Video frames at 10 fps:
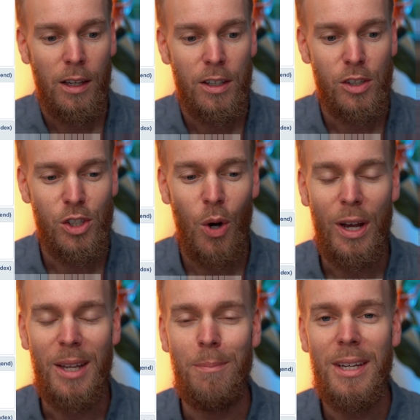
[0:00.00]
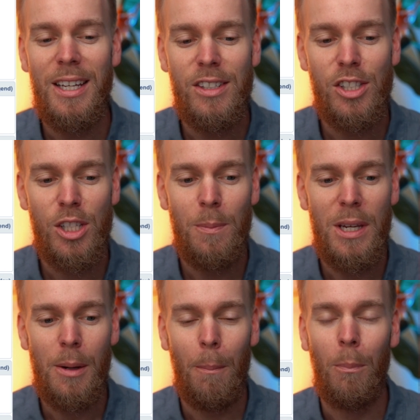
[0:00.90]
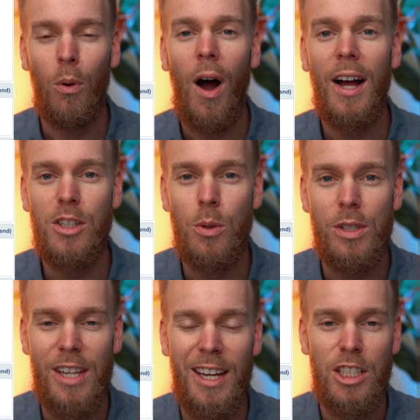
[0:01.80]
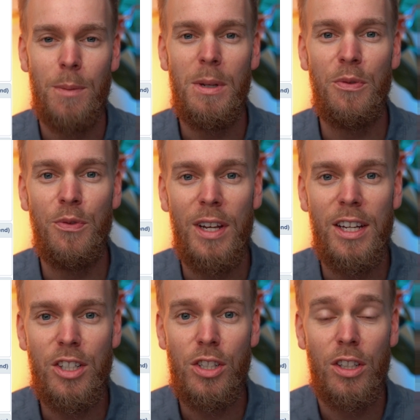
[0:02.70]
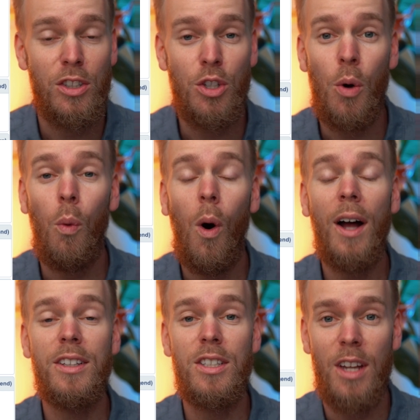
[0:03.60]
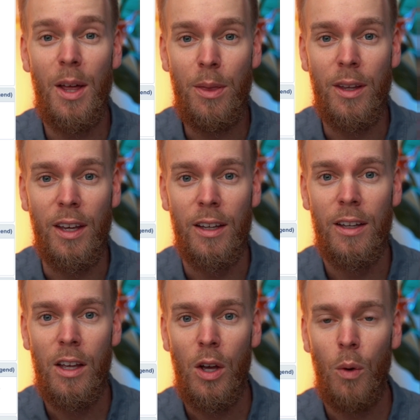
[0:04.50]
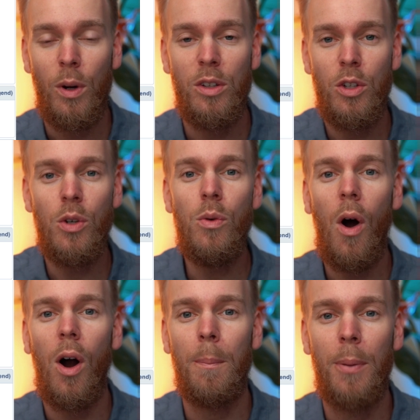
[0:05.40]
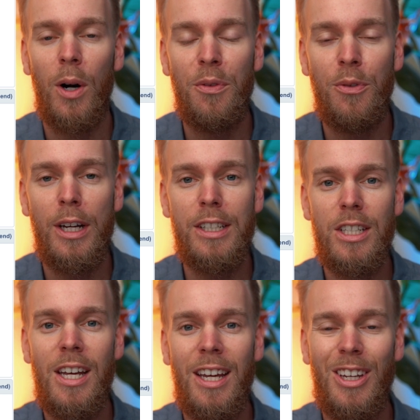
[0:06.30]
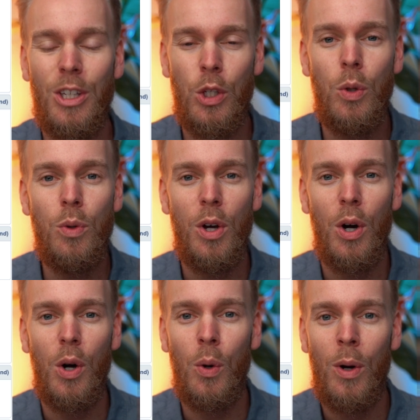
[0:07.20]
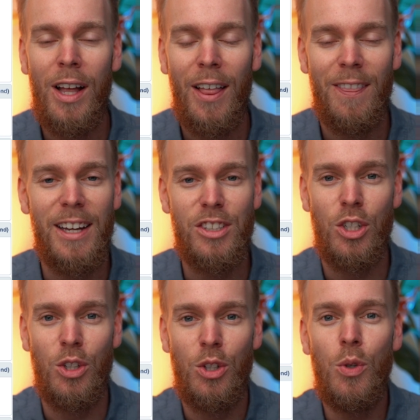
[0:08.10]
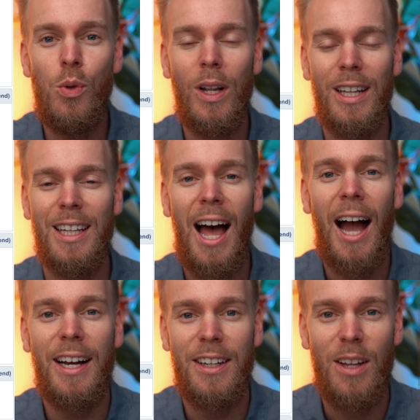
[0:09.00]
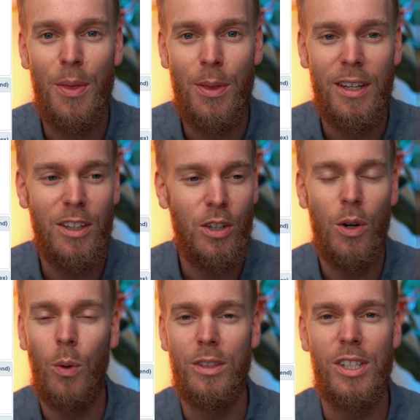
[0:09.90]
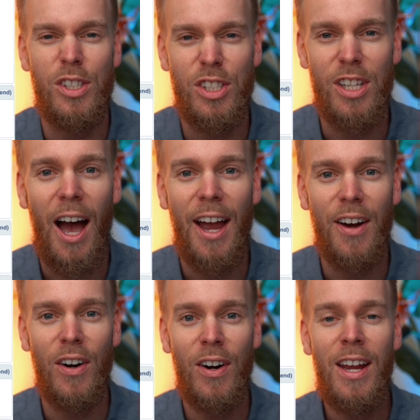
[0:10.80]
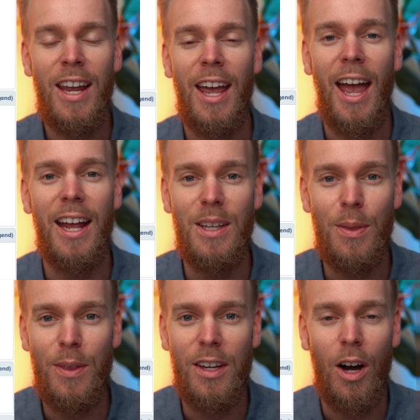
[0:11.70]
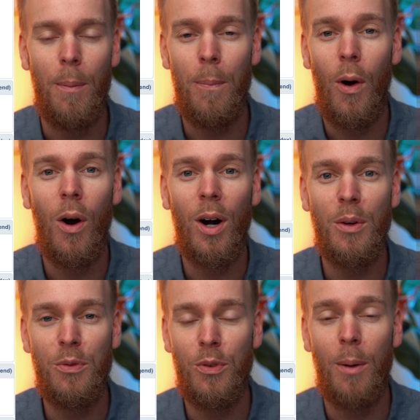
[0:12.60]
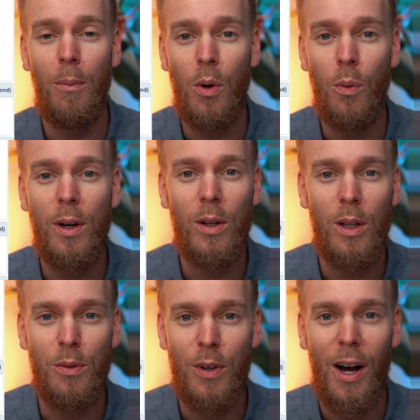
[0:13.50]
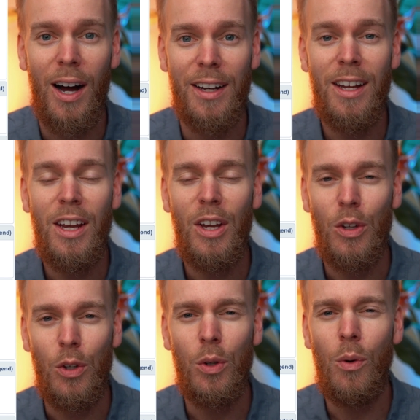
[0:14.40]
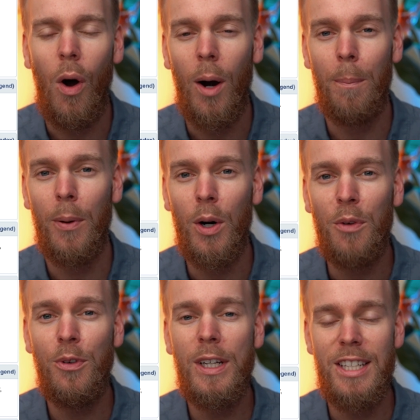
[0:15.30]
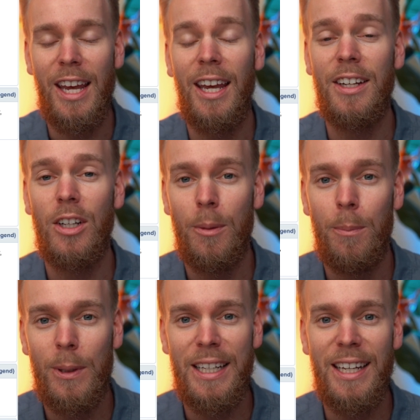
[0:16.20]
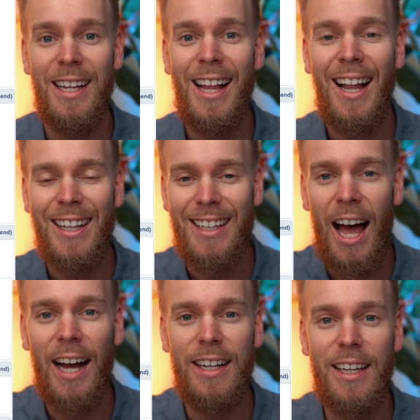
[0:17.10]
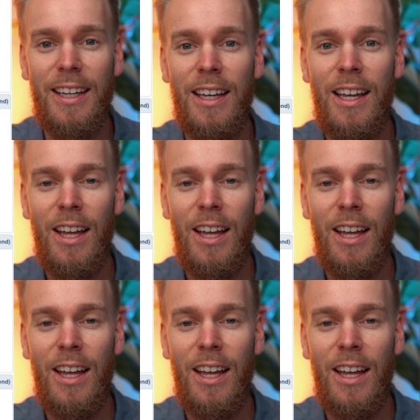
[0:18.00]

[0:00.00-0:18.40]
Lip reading: So it means to be brought to its end, to be finished, to want nothing. When you are perfect, you know that you lack nothing. You don't desire anything apart from the will of God. You are perfect and complete, lacking